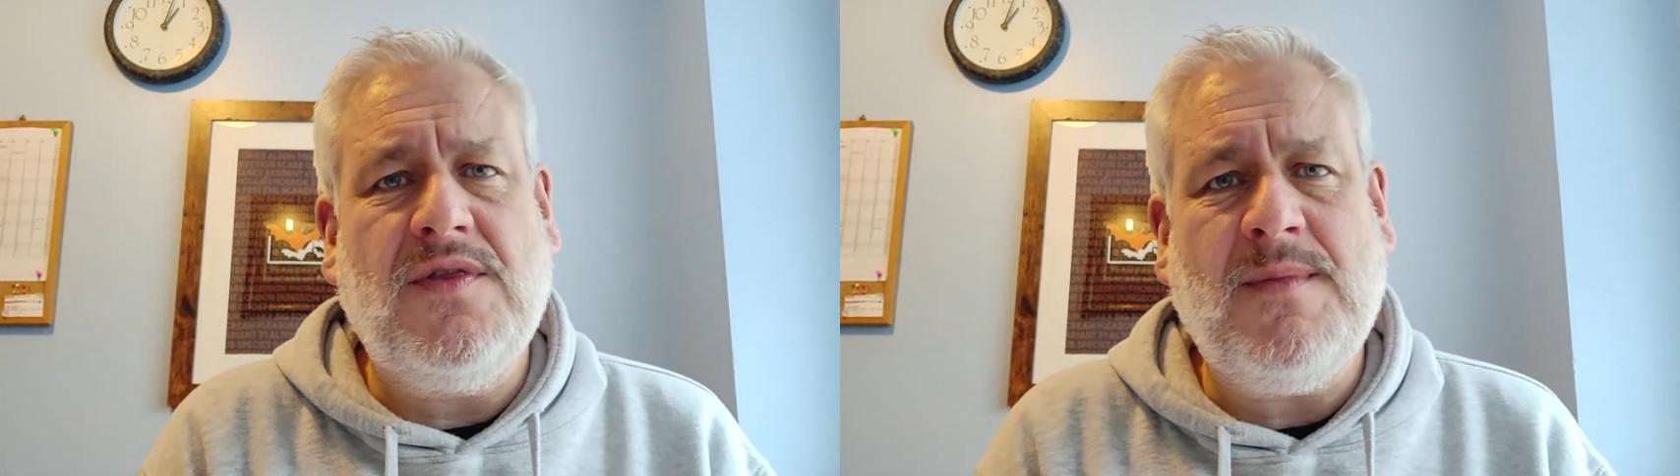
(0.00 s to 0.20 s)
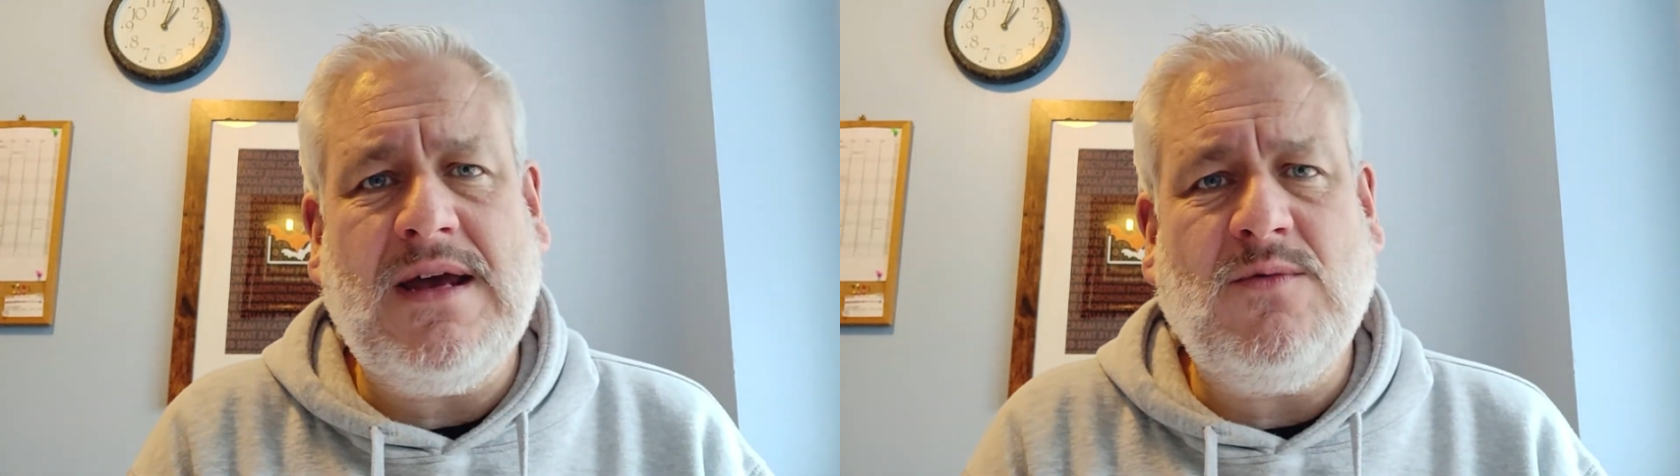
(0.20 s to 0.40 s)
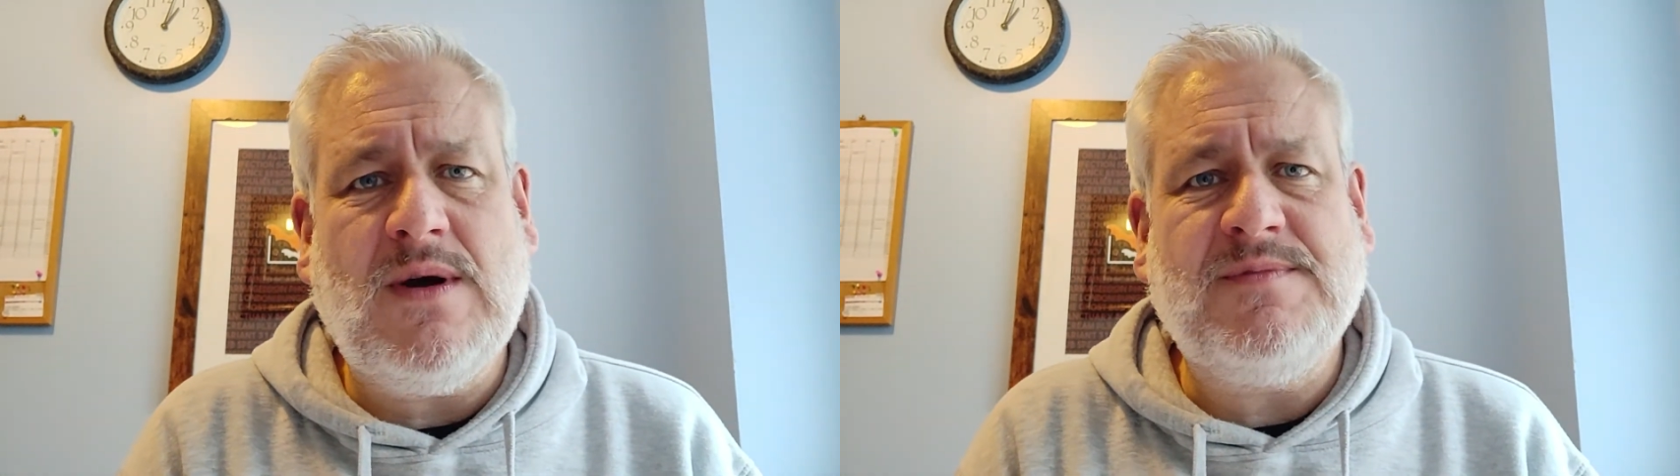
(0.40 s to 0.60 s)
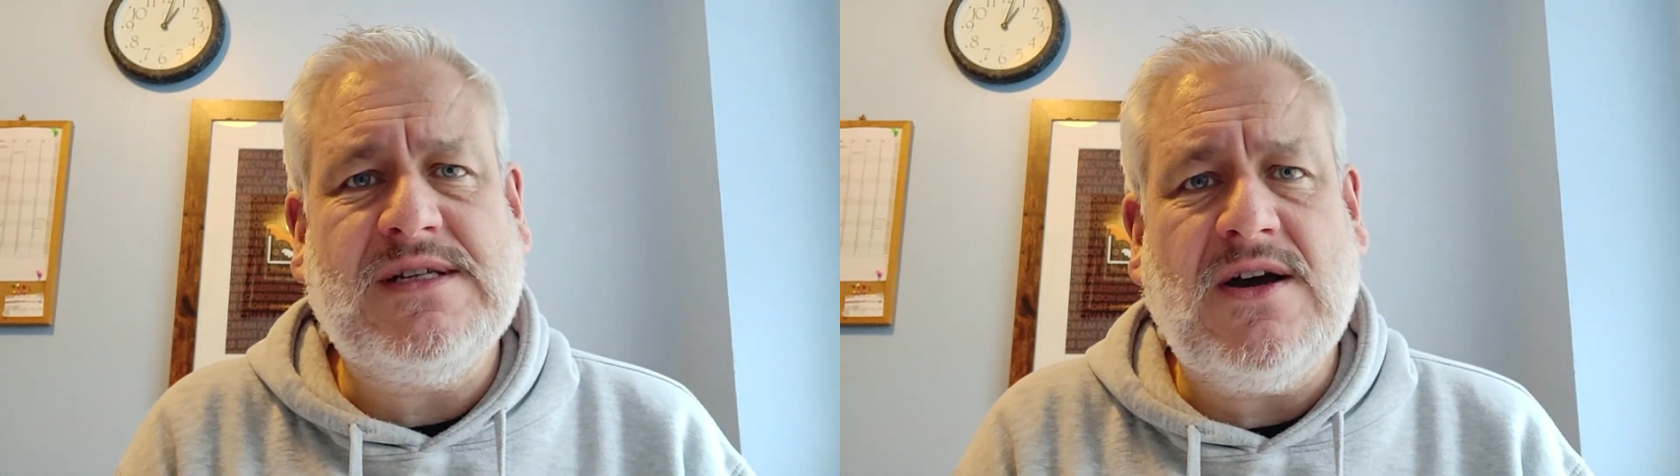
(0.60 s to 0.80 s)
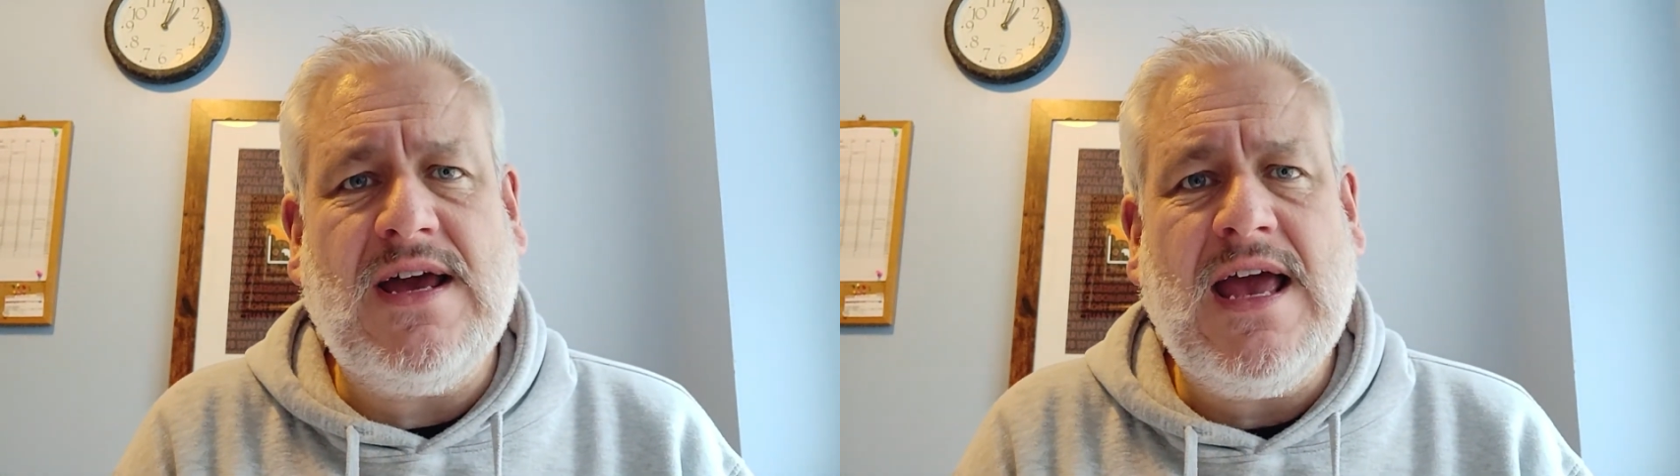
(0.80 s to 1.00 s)
on the main
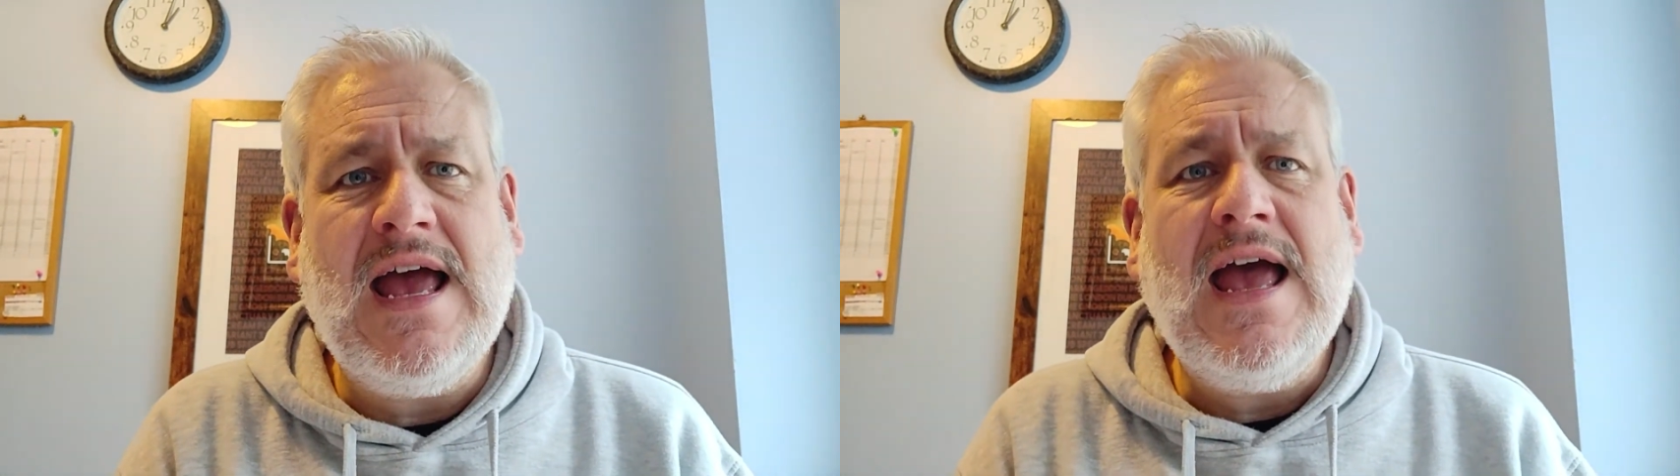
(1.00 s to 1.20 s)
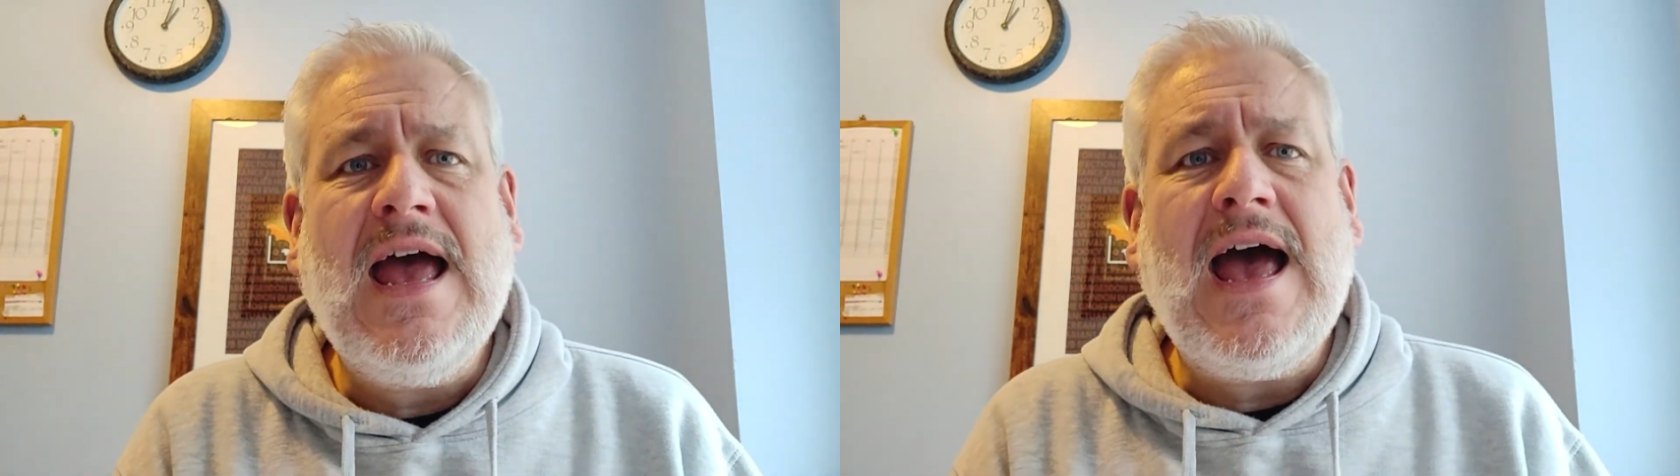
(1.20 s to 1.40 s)
website.